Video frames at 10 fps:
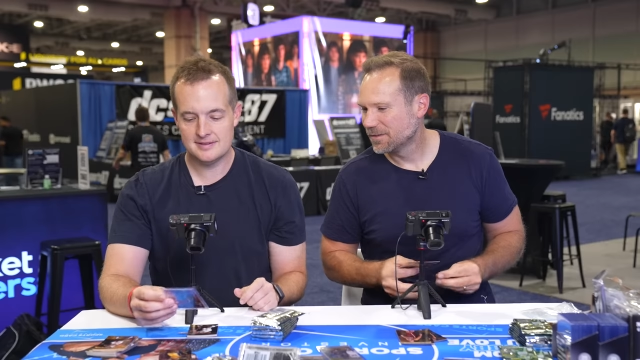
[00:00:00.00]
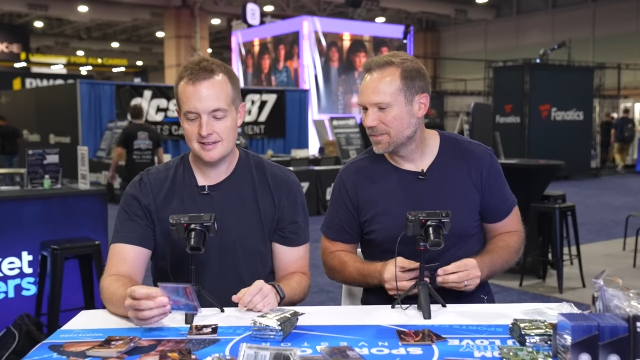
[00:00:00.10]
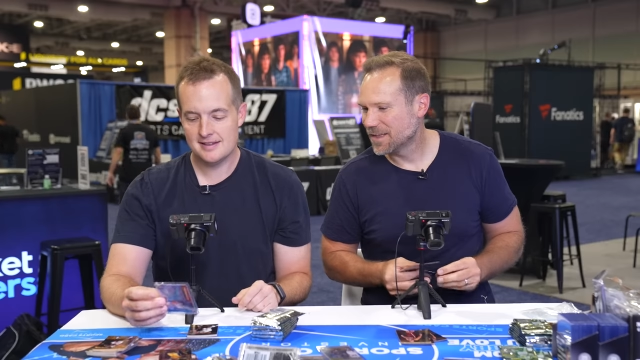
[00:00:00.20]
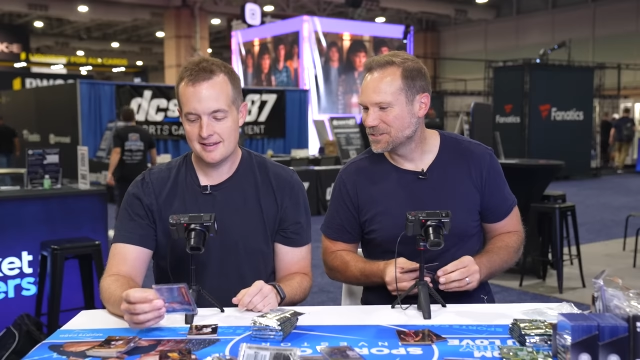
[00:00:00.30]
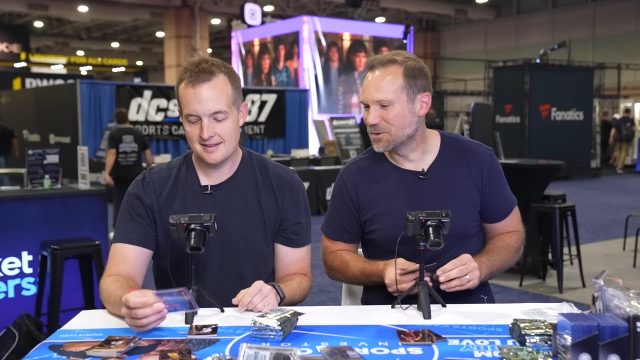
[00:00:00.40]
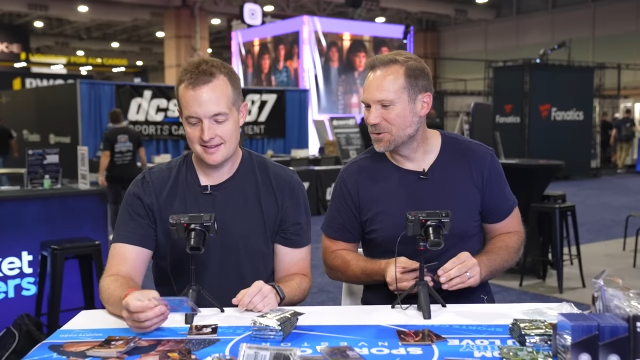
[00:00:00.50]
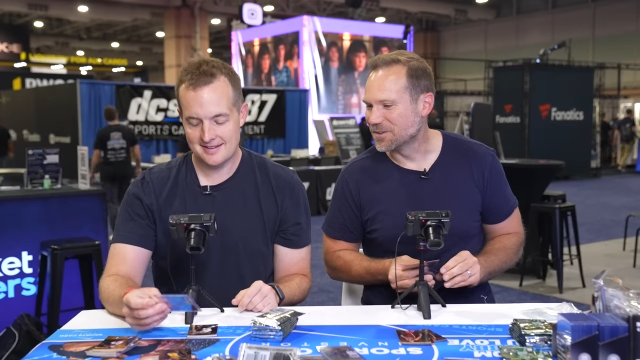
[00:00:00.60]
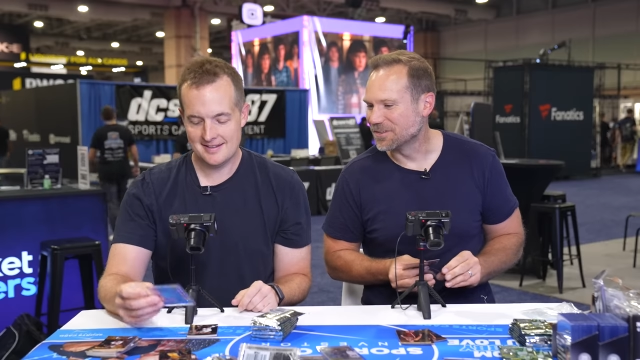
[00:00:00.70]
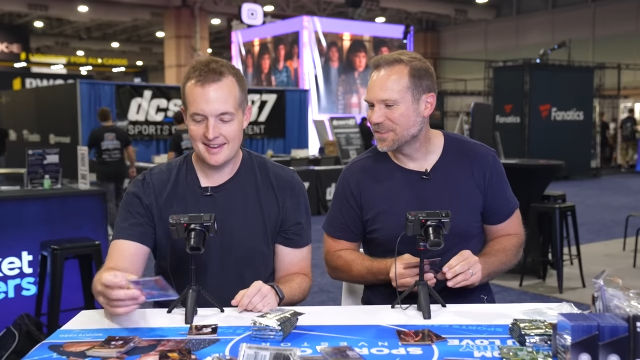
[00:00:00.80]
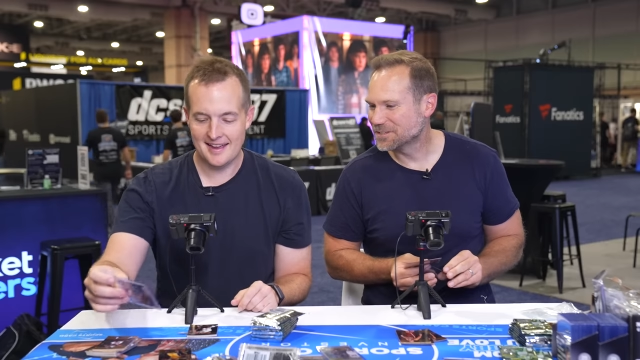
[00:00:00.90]
Speaker 1: That's
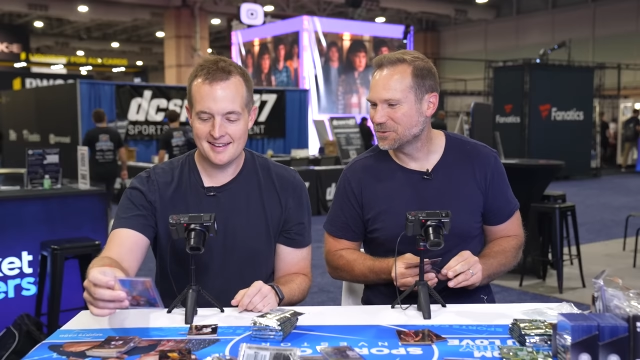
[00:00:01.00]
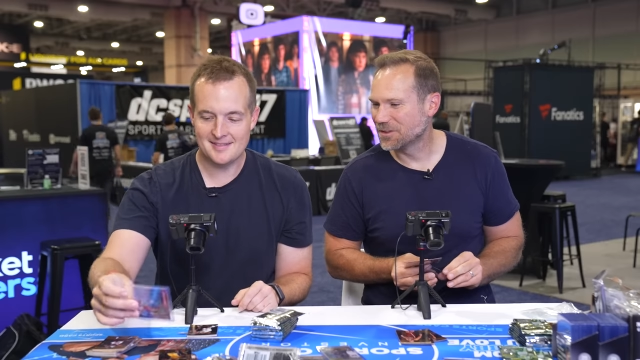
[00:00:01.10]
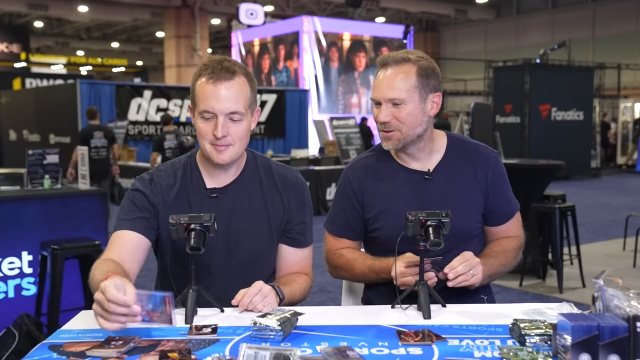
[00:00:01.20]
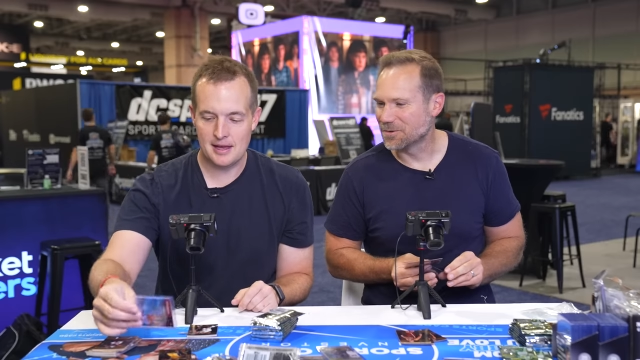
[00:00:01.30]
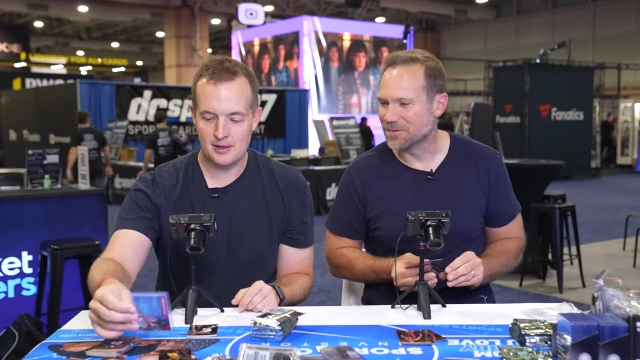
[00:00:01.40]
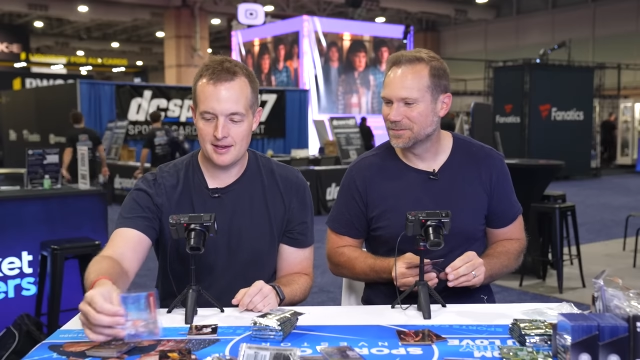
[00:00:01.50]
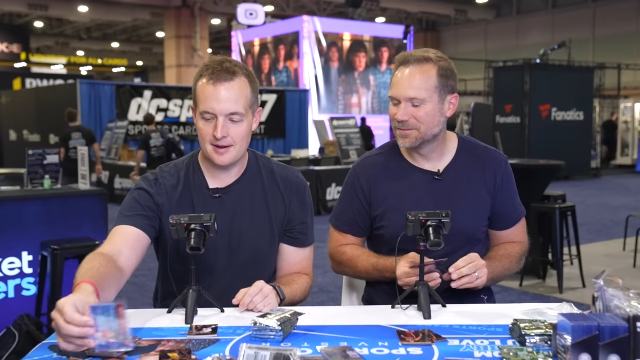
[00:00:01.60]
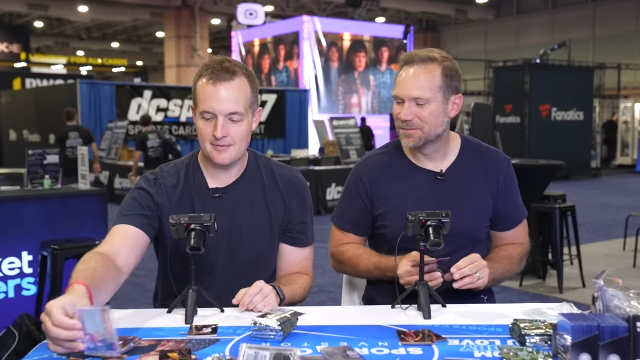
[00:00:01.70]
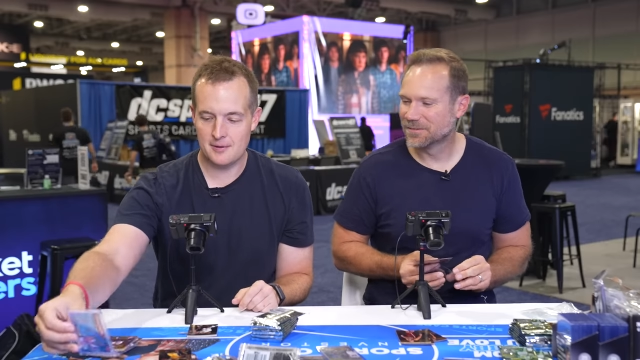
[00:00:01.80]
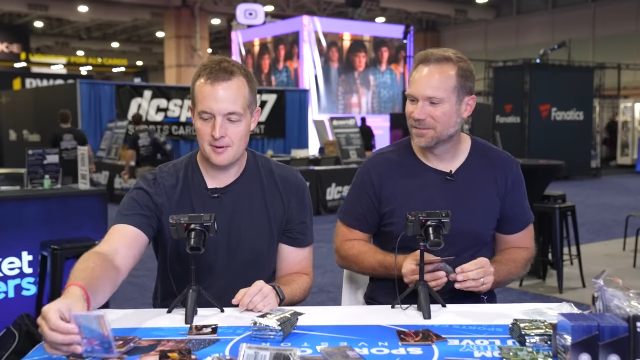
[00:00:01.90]
cool. Yeah, That's really cool. I might look
Speaker 2: at
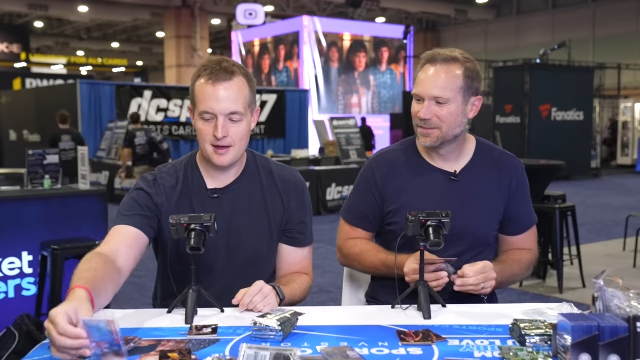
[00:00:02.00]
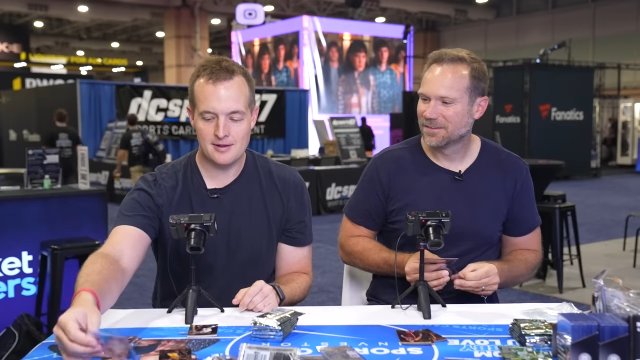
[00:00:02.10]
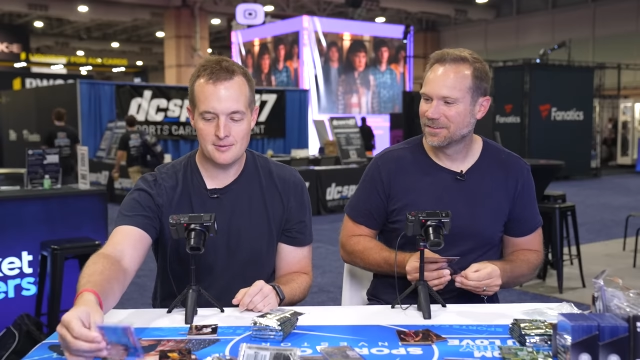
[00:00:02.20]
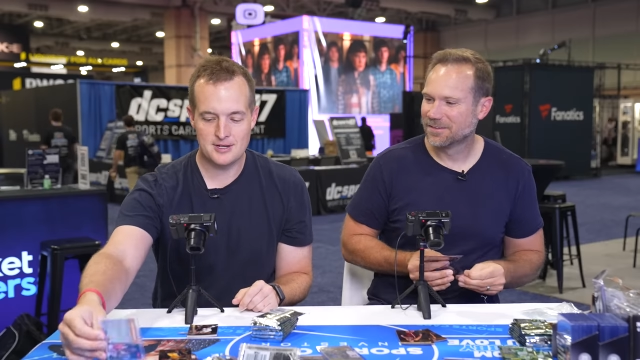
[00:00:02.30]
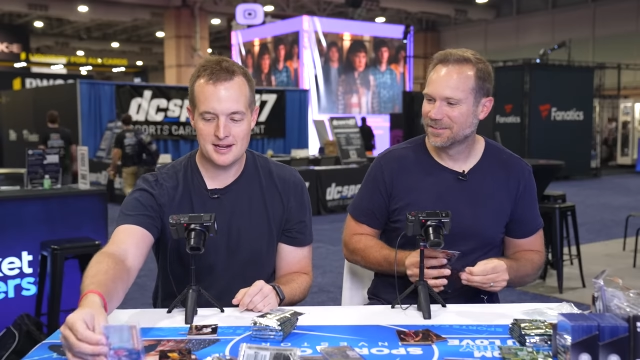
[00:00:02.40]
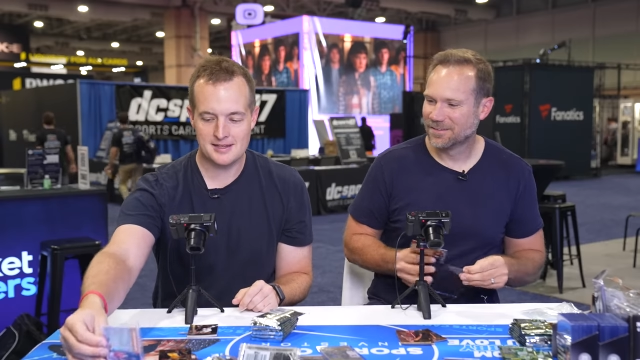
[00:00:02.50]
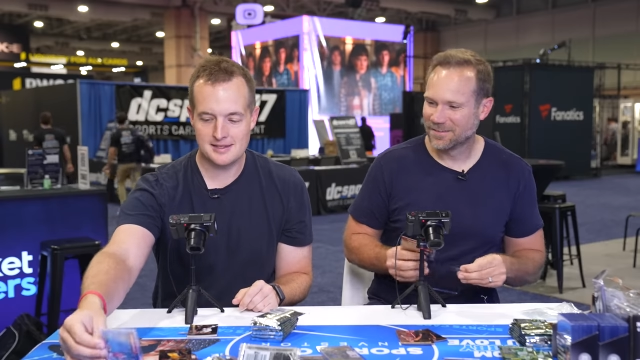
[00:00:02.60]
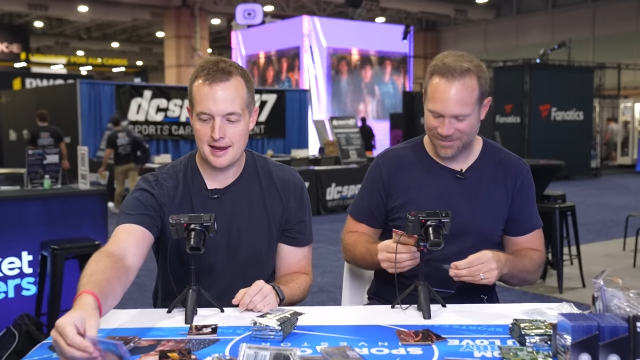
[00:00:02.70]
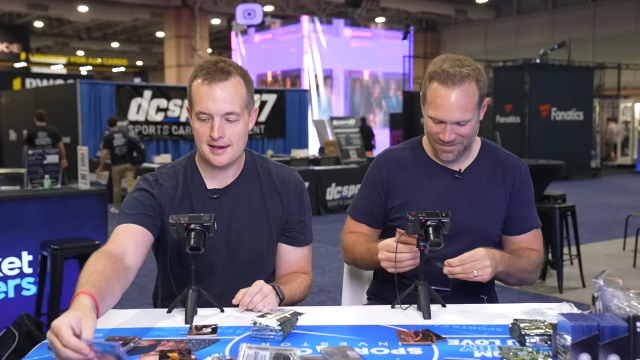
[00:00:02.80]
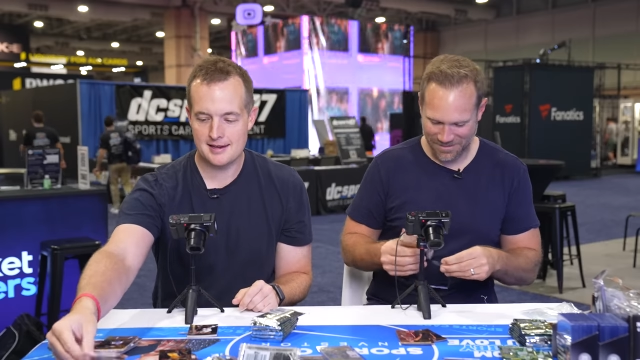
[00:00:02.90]
it for a while. Wish I had a
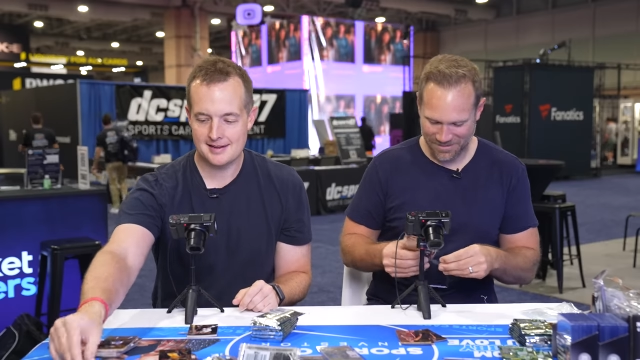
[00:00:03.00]
stand.